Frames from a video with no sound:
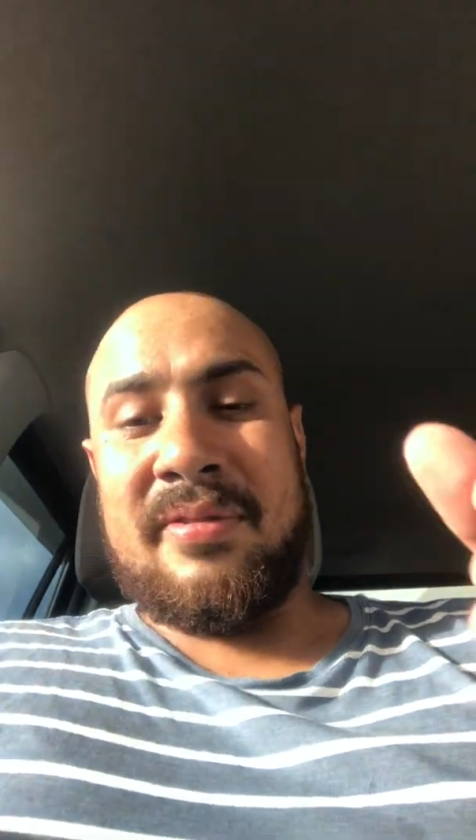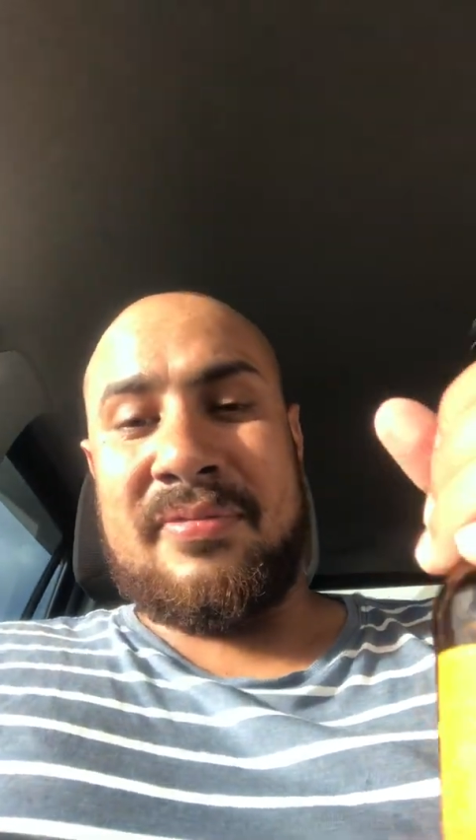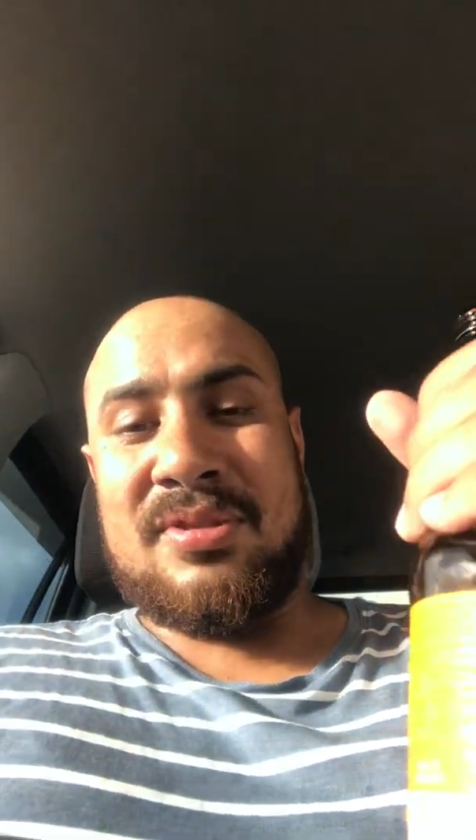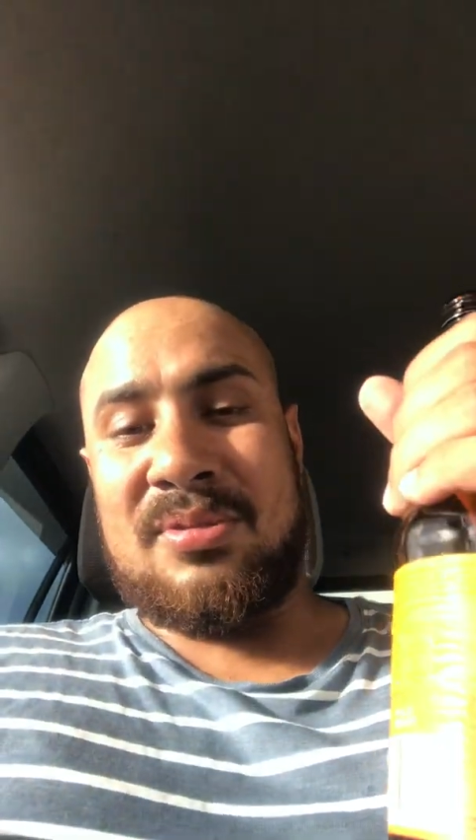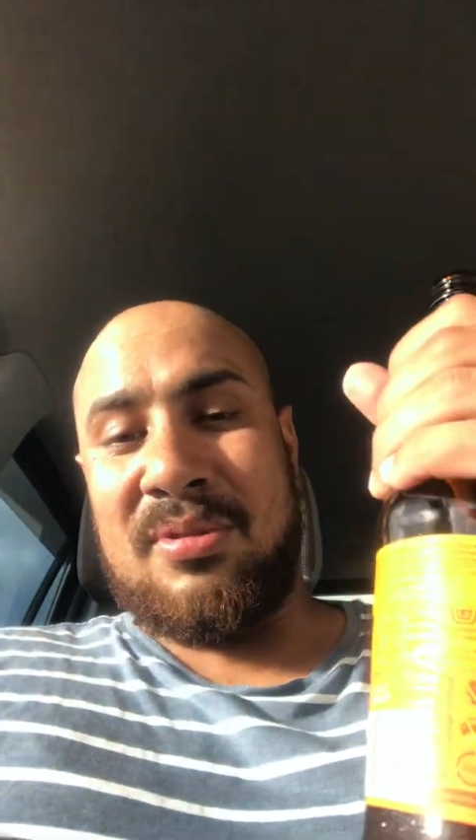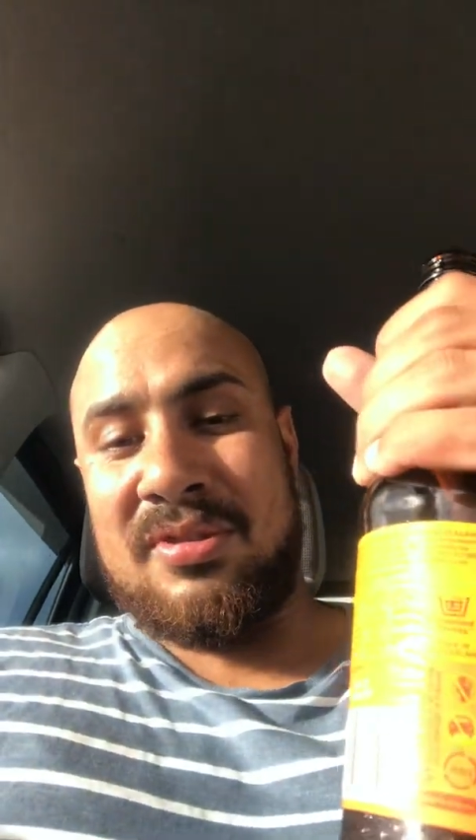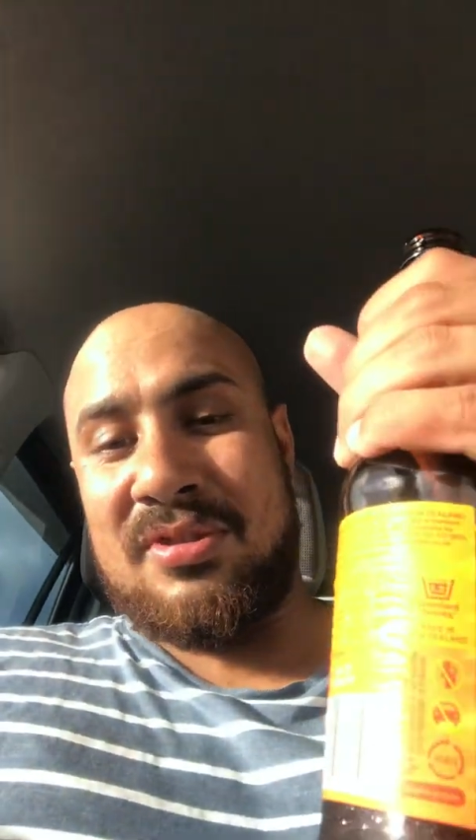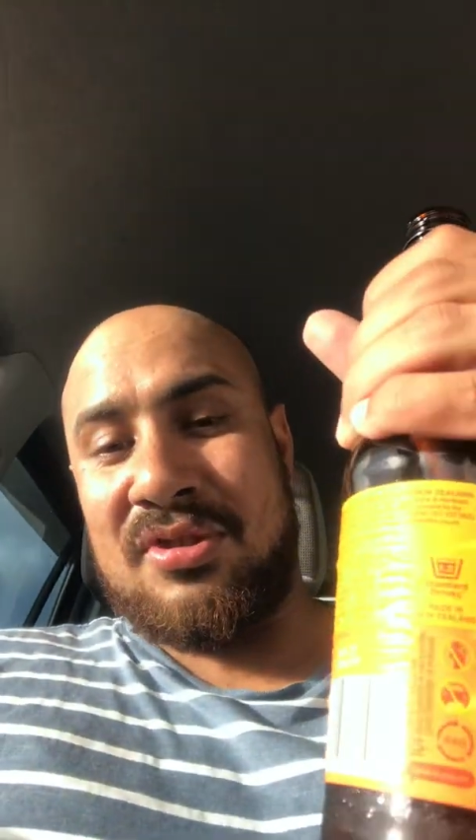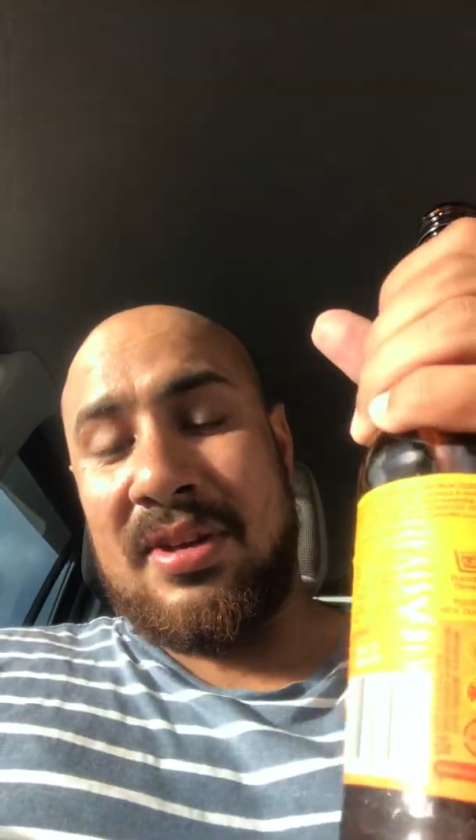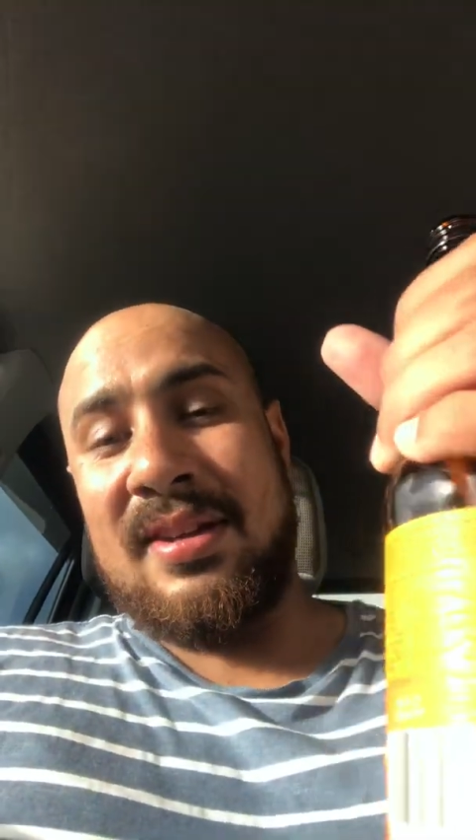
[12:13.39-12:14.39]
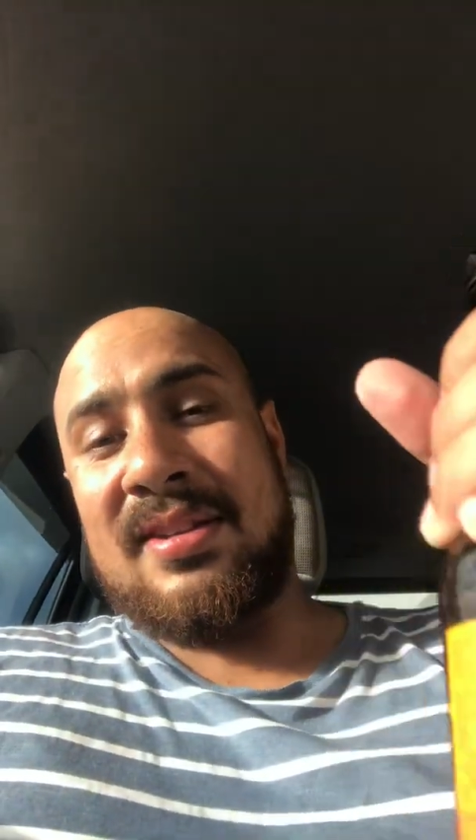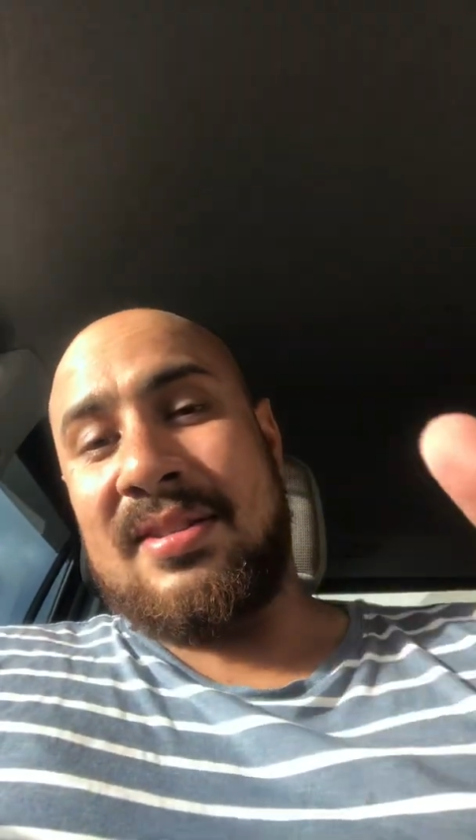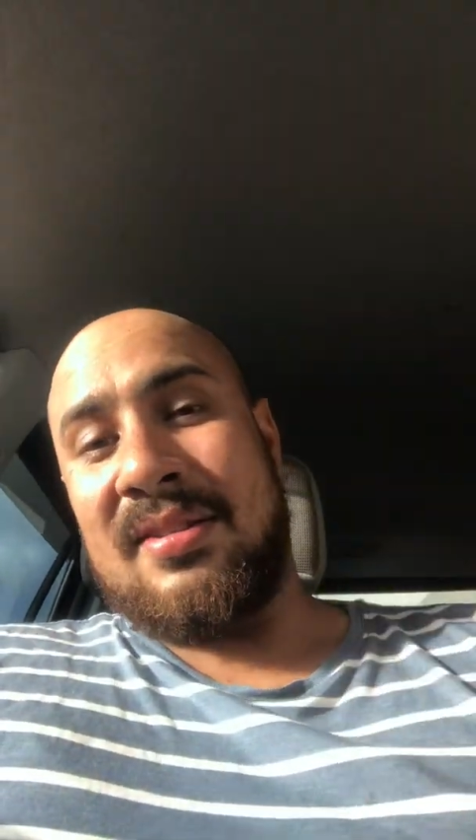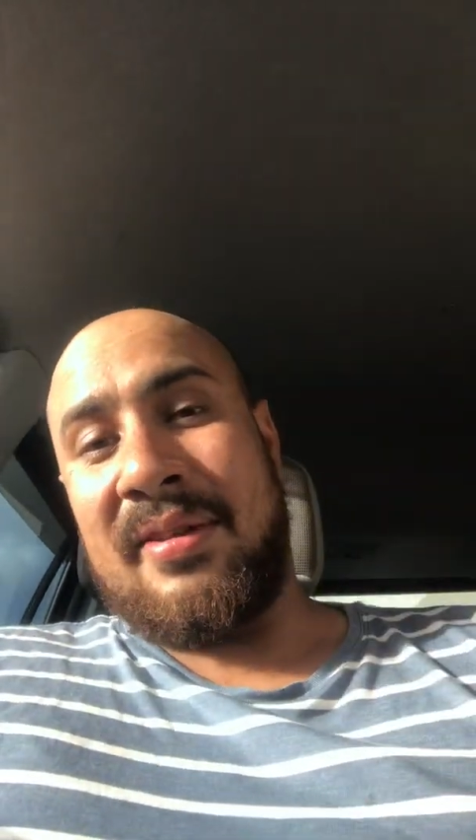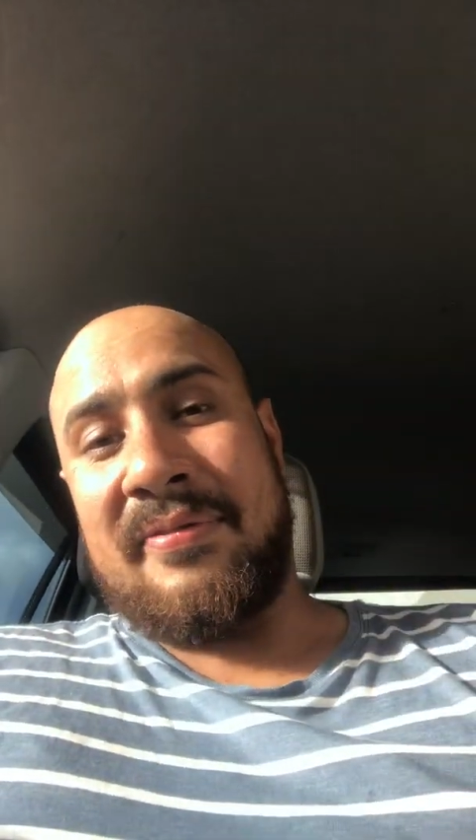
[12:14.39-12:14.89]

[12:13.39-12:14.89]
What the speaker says: If you still got your drink, you know,